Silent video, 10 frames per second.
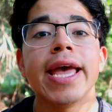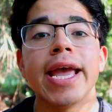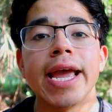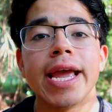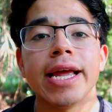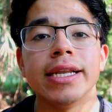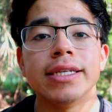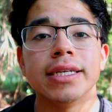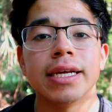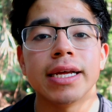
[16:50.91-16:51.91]

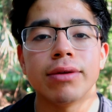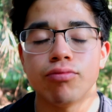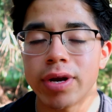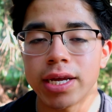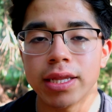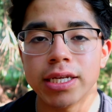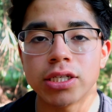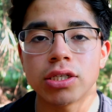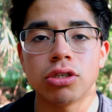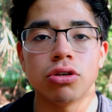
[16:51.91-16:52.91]
and
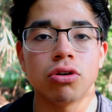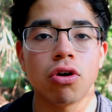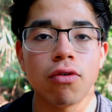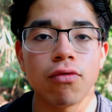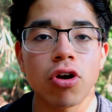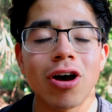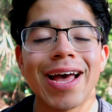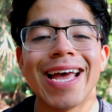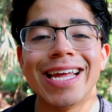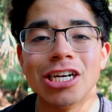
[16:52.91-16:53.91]
regulates your overall
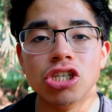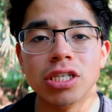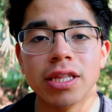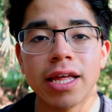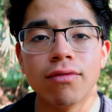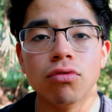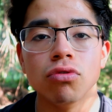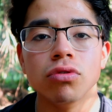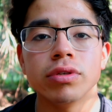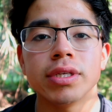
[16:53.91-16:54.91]
energy
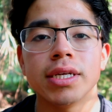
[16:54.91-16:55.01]
levels.